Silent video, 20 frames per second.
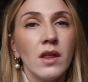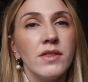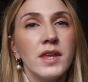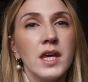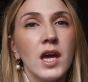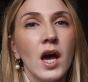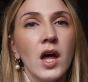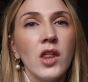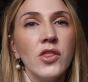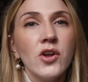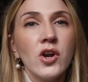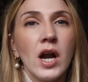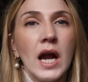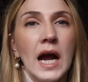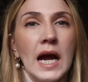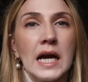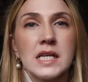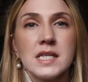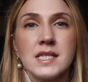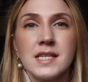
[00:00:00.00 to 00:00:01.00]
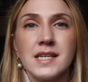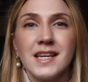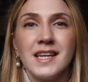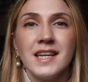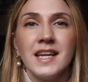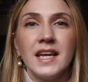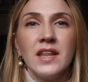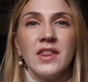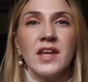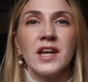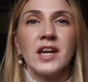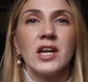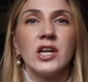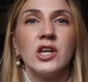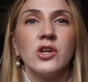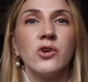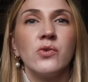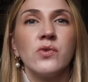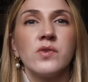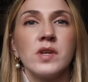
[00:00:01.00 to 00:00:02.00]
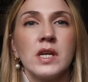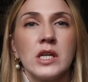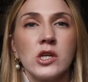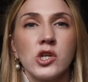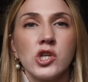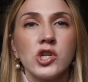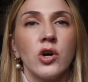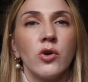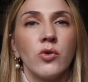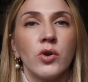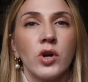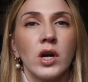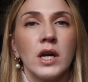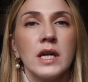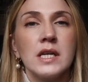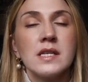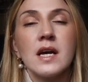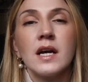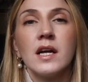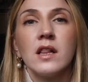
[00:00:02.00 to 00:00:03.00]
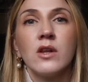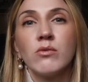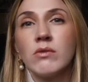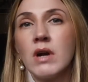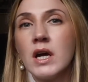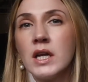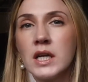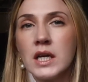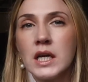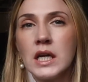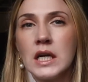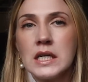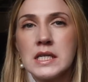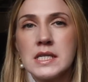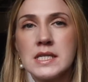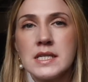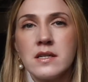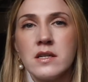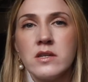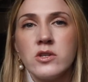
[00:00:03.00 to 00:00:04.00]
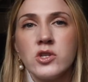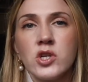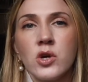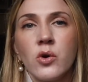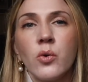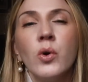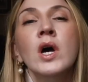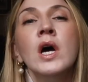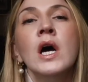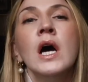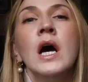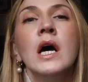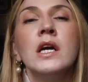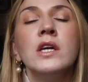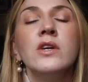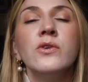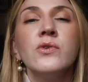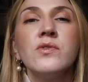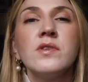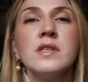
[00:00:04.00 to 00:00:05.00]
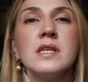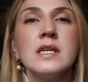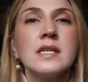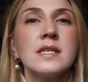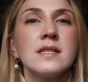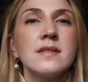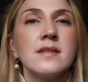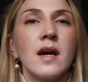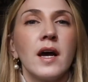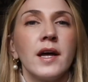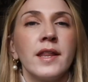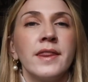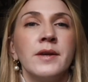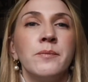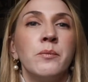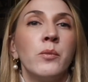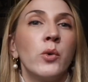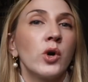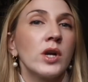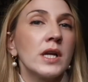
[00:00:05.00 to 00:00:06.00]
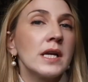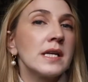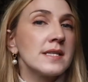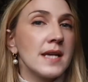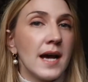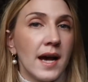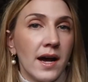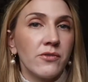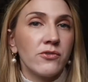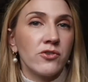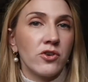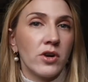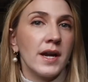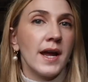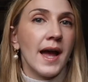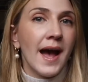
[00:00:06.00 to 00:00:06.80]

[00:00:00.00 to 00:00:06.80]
The other acid that I use in a toner is hyaluronic acid. So I use this the mornings after I